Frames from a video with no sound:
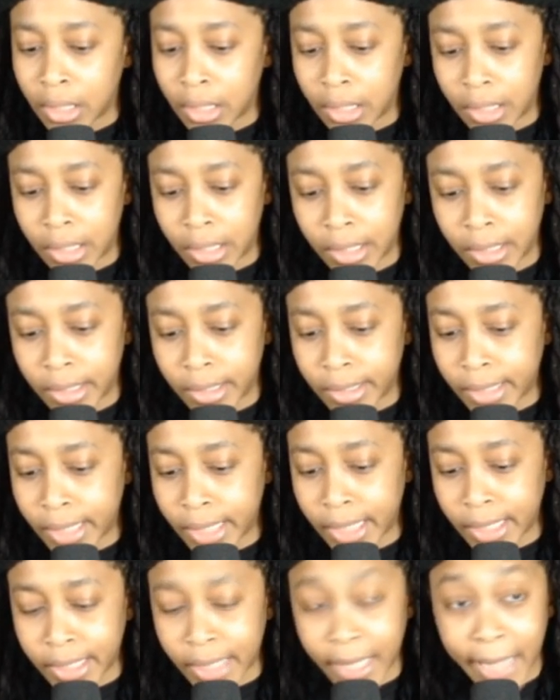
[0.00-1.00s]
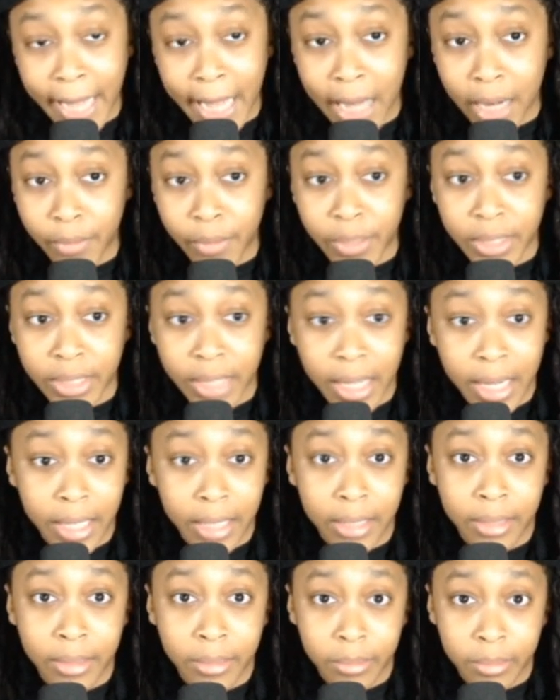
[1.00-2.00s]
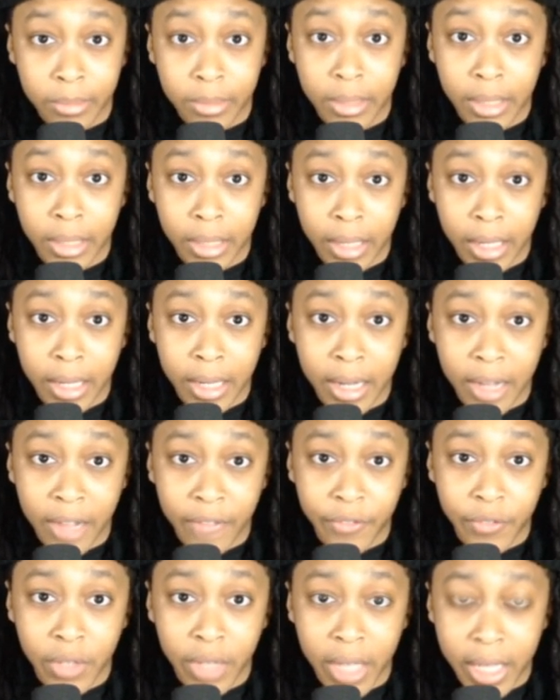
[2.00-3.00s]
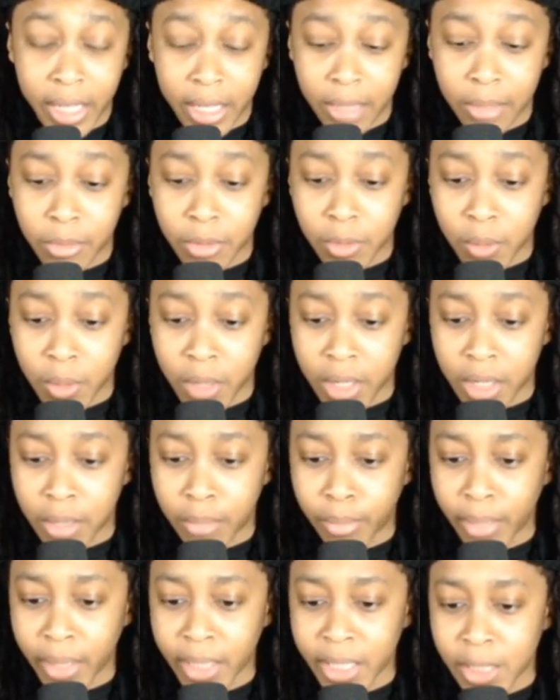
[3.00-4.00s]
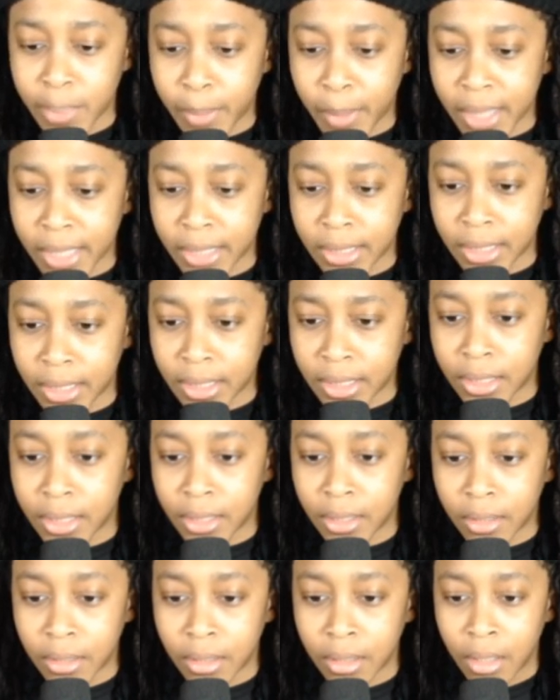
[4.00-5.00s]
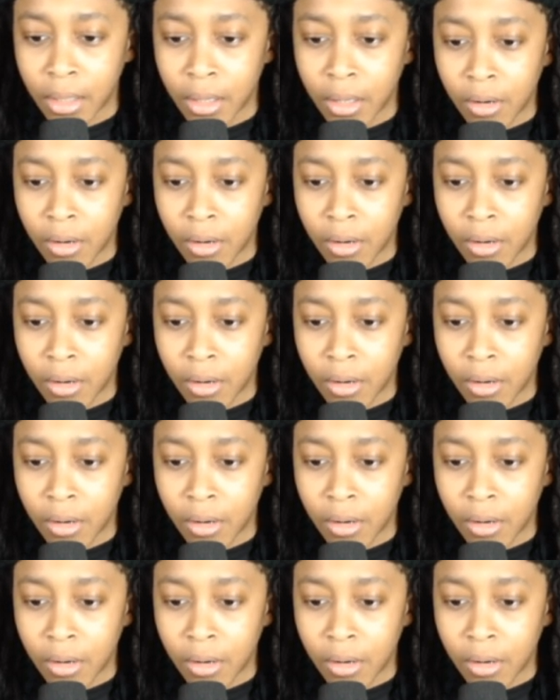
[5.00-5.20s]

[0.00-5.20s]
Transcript: Uh, they they got to resign him. And, and I feel like he was one of the bright spots this year.